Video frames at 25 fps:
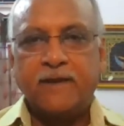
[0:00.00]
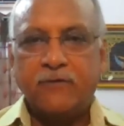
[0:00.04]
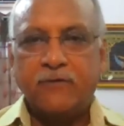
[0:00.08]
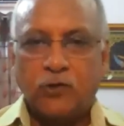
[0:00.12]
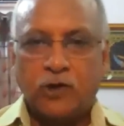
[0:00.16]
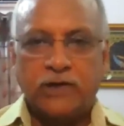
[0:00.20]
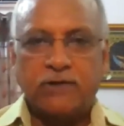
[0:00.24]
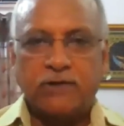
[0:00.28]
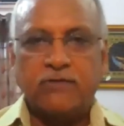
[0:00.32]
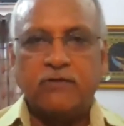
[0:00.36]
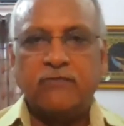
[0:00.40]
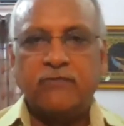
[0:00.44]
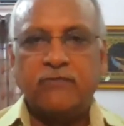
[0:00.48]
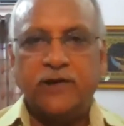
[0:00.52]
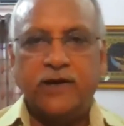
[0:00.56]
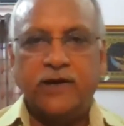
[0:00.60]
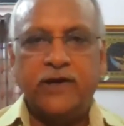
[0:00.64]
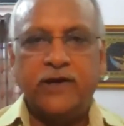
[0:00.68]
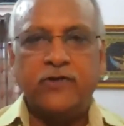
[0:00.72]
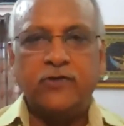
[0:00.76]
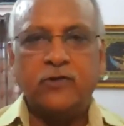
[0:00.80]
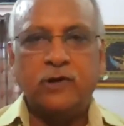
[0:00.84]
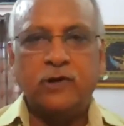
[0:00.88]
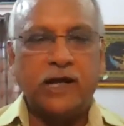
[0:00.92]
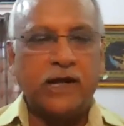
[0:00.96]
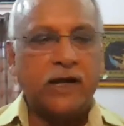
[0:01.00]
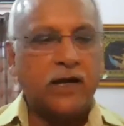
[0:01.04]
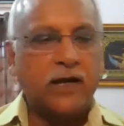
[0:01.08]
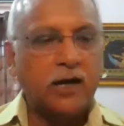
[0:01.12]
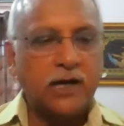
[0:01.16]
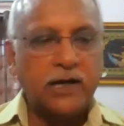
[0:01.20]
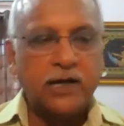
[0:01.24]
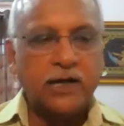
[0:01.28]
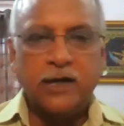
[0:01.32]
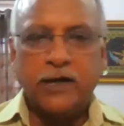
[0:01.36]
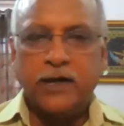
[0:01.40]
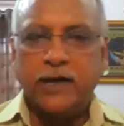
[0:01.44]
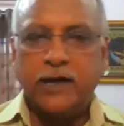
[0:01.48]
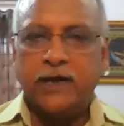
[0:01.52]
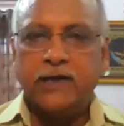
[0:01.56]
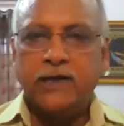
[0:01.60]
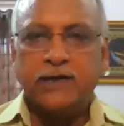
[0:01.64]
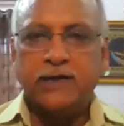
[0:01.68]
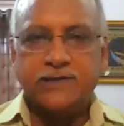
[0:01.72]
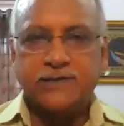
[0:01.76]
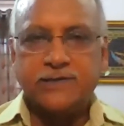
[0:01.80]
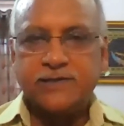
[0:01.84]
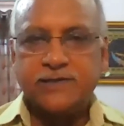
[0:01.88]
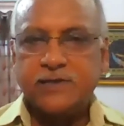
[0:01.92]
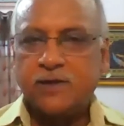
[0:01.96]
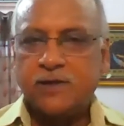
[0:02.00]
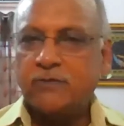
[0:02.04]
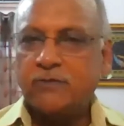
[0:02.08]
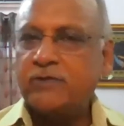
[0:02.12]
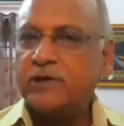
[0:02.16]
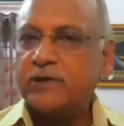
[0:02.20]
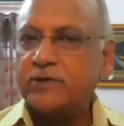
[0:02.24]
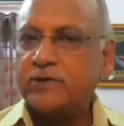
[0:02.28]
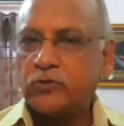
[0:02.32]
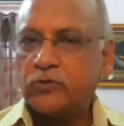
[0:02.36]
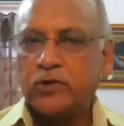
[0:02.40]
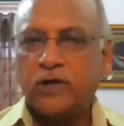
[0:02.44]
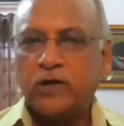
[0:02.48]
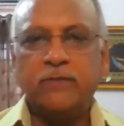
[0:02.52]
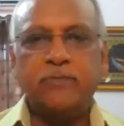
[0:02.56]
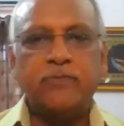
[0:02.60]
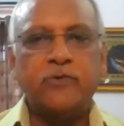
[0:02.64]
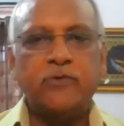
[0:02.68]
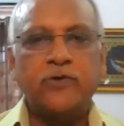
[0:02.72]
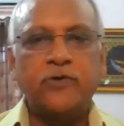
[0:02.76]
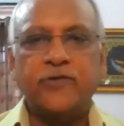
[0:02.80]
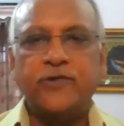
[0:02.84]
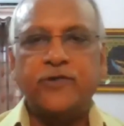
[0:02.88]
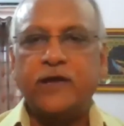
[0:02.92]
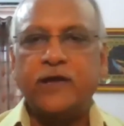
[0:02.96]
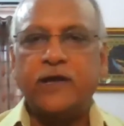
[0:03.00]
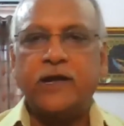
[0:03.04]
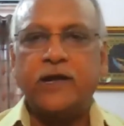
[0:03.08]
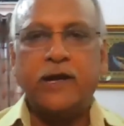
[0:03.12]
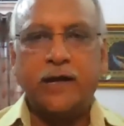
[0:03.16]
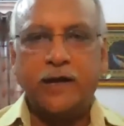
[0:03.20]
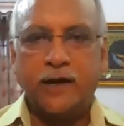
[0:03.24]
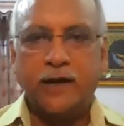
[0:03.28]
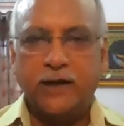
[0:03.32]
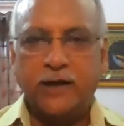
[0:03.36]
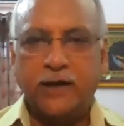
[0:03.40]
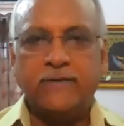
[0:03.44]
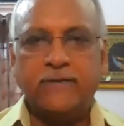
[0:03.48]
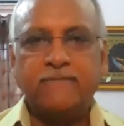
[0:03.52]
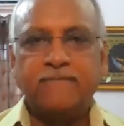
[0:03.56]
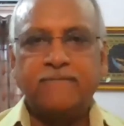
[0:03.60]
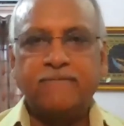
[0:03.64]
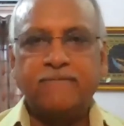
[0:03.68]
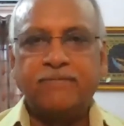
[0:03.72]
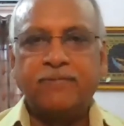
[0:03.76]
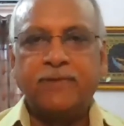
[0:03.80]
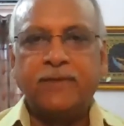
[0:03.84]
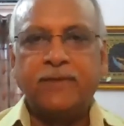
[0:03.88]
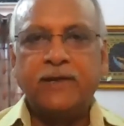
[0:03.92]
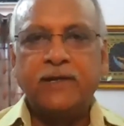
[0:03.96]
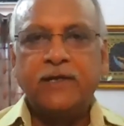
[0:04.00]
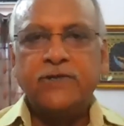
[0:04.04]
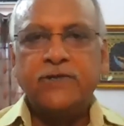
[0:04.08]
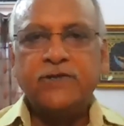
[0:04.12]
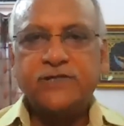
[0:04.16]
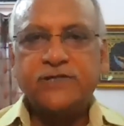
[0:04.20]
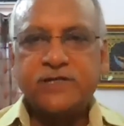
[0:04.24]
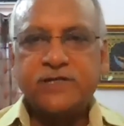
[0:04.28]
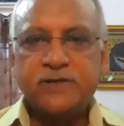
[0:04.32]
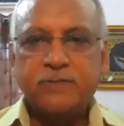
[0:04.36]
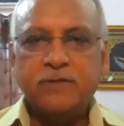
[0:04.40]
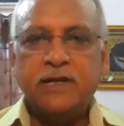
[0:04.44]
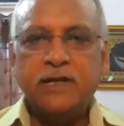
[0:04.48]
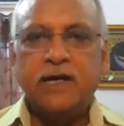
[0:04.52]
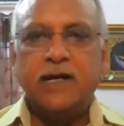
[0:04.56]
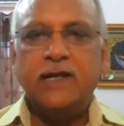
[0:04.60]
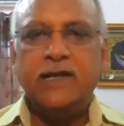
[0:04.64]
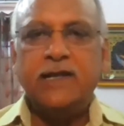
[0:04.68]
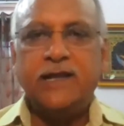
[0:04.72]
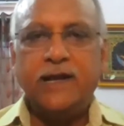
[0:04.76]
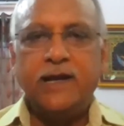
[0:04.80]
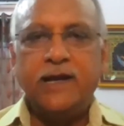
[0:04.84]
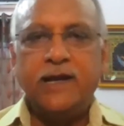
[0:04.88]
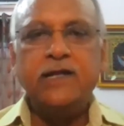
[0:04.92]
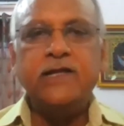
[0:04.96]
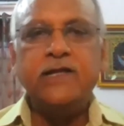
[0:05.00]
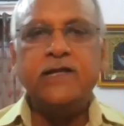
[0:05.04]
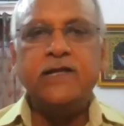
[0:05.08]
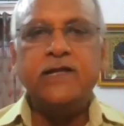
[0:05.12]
whatever we need to, like artillery guns. Now we are totally producing in India. So similarly,